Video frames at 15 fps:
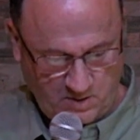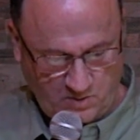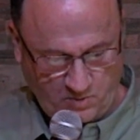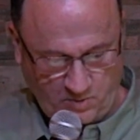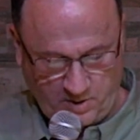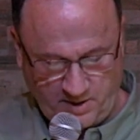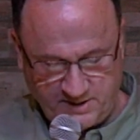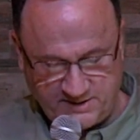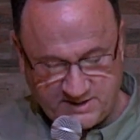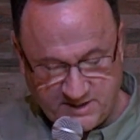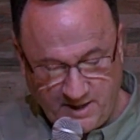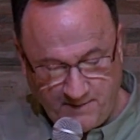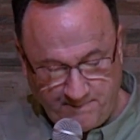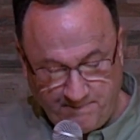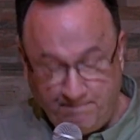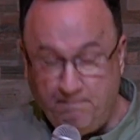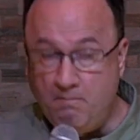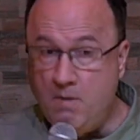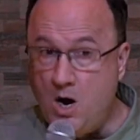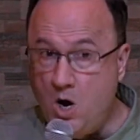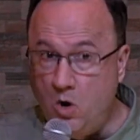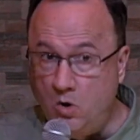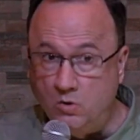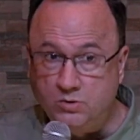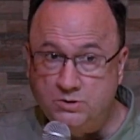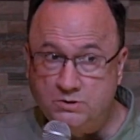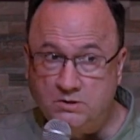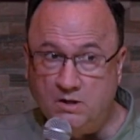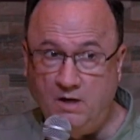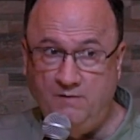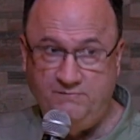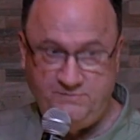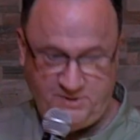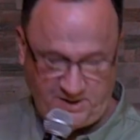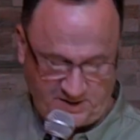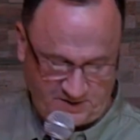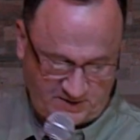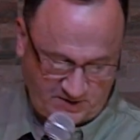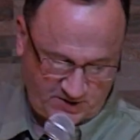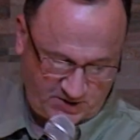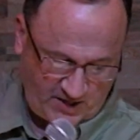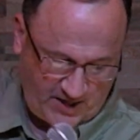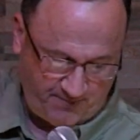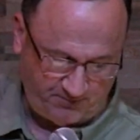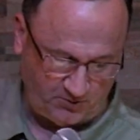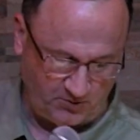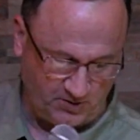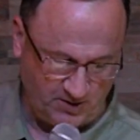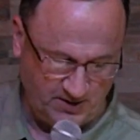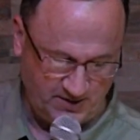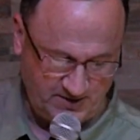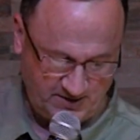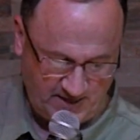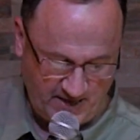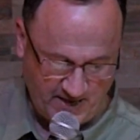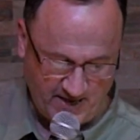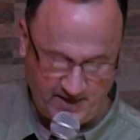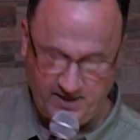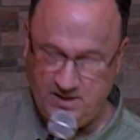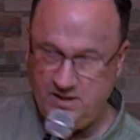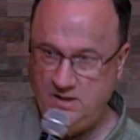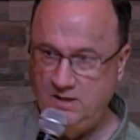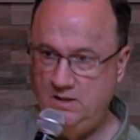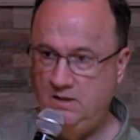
we're going to skip most of Genesis chapter 10.